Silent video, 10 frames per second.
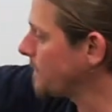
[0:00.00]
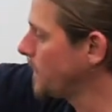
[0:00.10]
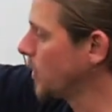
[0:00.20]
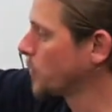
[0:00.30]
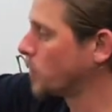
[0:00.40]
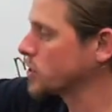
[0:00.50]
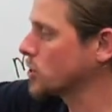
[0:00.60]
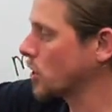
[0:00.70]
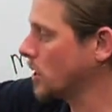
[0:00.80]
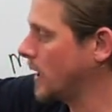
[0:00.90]
field will
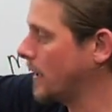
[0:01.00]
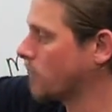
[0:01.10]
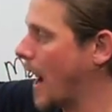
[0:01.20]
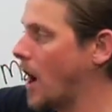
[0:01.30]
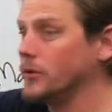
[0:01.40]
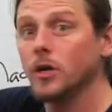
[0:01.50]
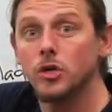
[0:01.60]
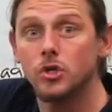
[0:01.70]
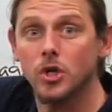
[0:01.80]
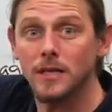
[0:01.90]
circulate around
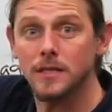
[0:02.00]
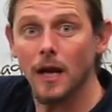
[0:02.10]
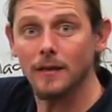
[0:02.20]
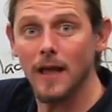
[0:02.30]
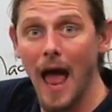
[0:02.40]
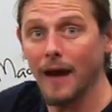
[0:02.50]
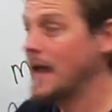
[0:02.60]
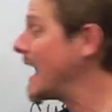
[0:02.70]
just like that,